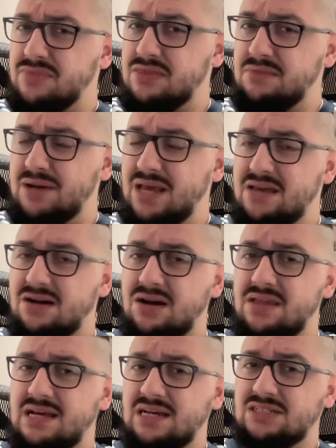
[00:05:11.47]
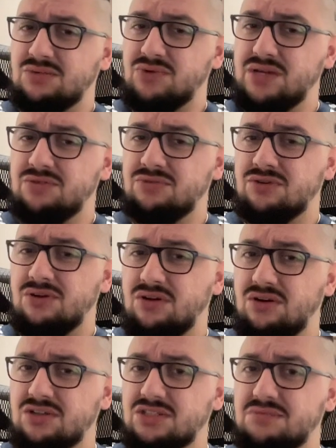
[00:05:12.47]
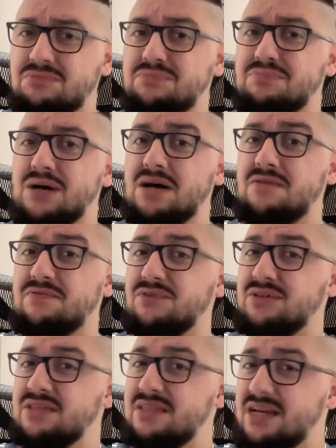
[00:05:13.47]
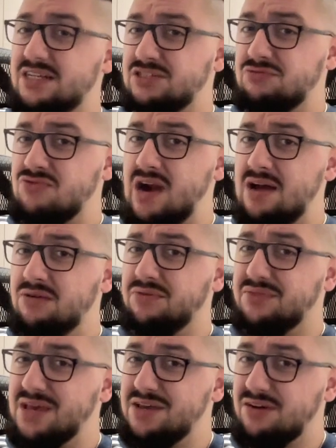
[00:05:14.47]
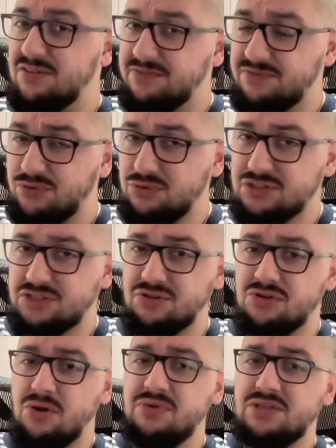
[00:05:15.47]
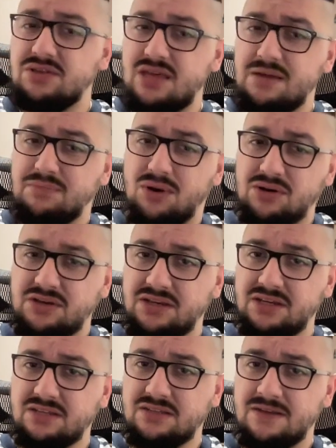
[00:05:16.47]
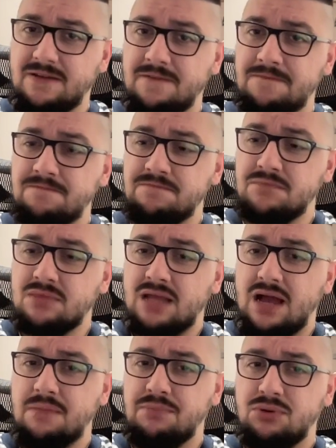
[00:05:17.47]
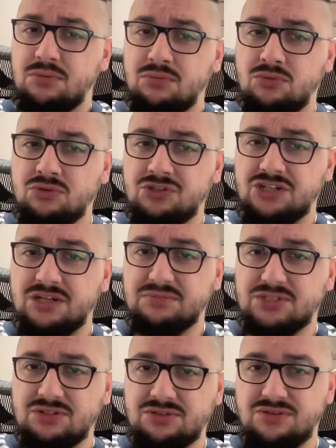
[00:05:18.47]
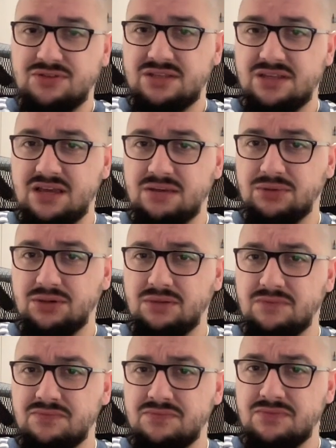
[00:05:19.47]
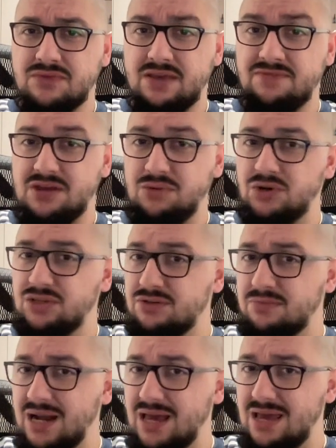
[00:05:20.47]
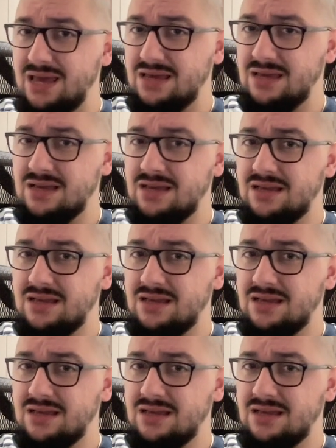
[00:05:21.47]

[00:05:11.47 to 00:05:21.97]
the player either has a win or a loss, but for the next round, they are forced to go into their pocket and put more chips onto the table if they want to play.